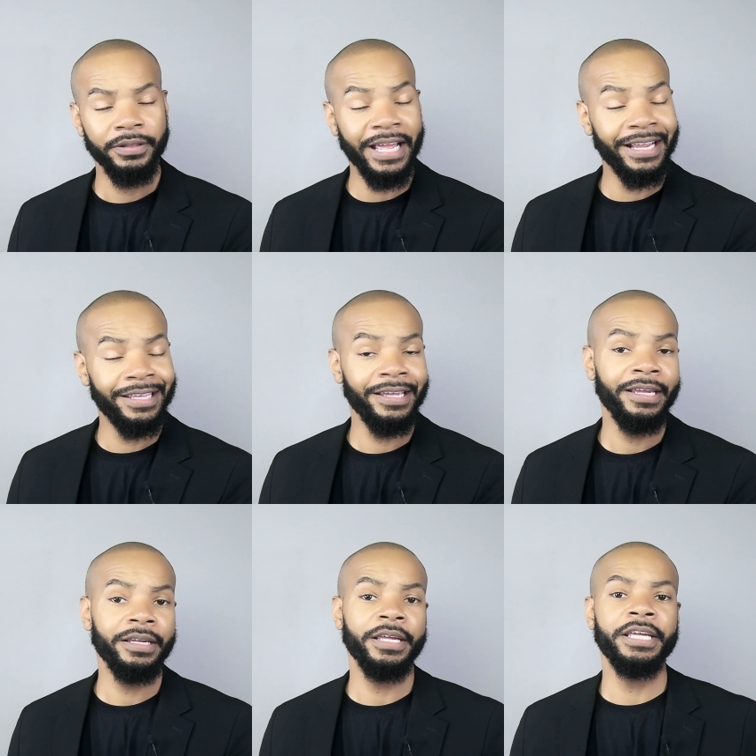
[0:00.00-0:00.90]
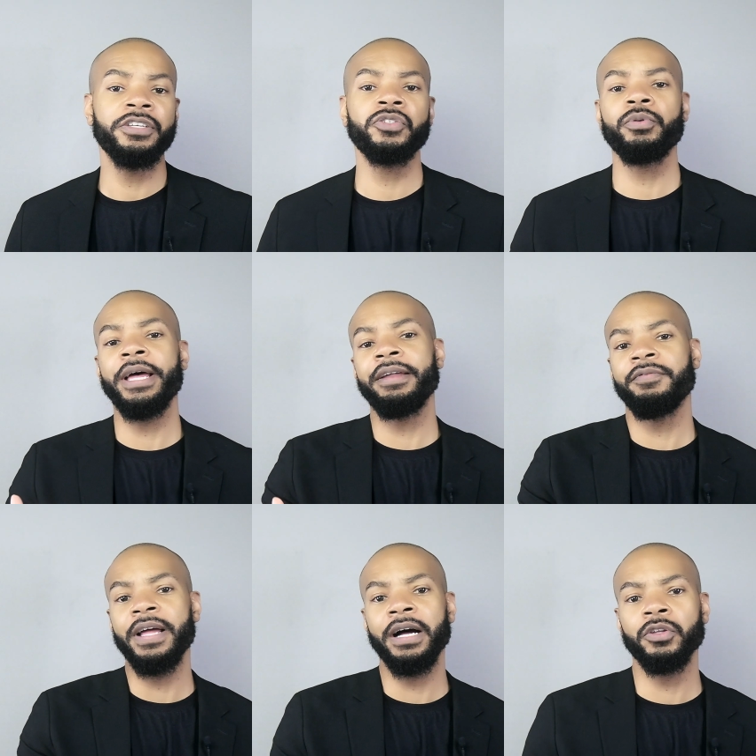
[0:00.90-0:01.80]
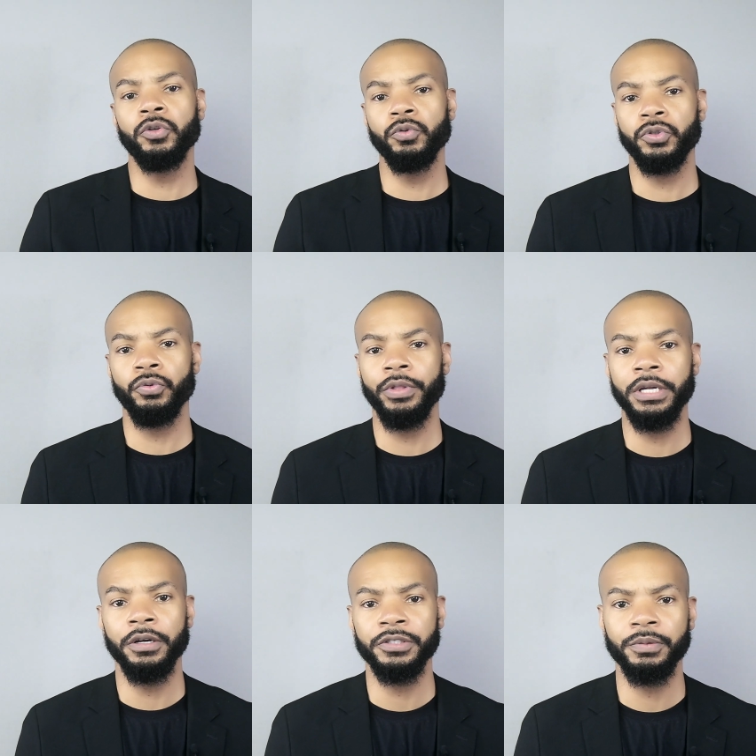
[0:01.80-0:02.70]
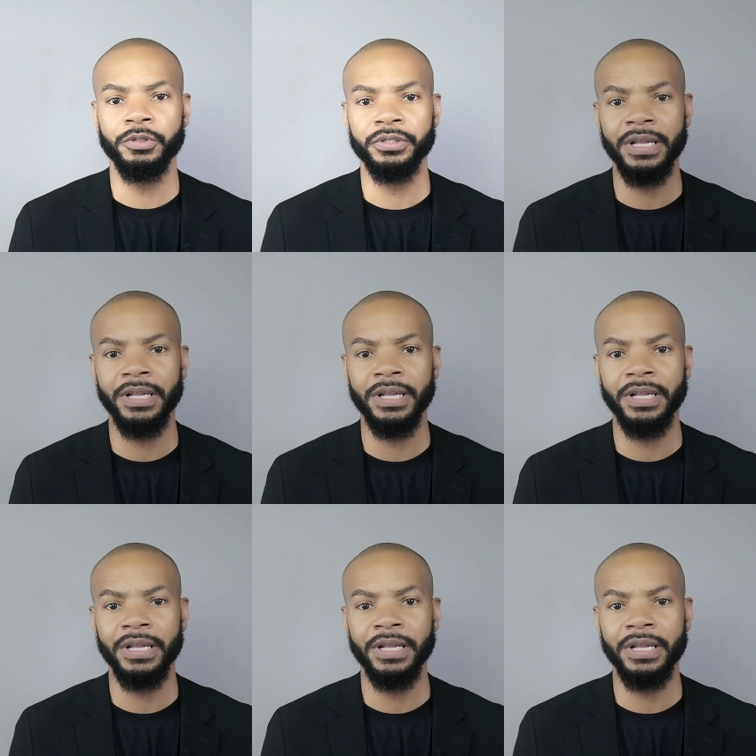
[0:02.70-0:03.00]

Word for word: that cake, is to add value to the customer's